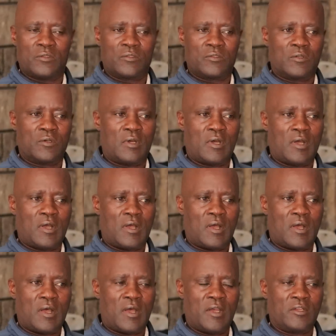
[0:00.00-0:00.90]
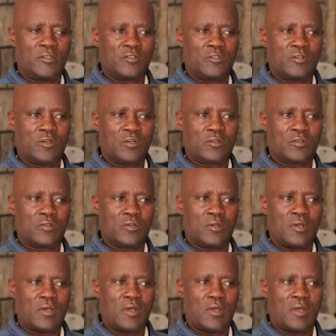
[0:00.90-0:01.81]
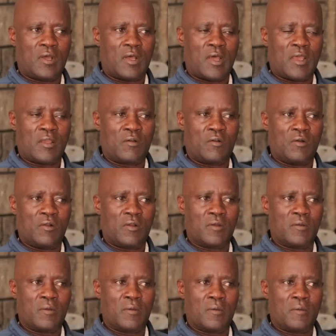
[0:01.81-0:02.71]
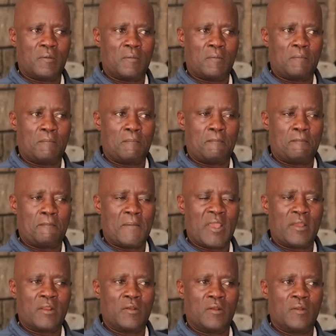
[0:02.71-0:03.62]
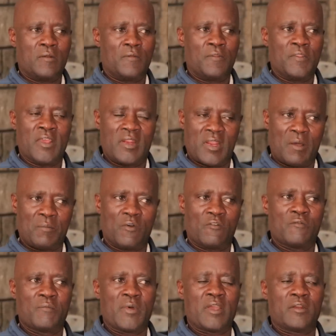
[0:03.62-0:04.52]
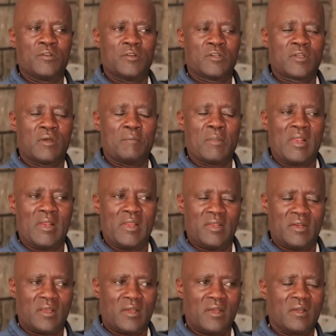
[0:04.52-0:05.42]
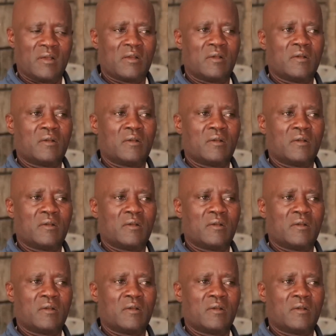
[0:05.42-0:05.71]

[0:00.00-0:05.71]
So I talked. I called the number of my daughter Belinda,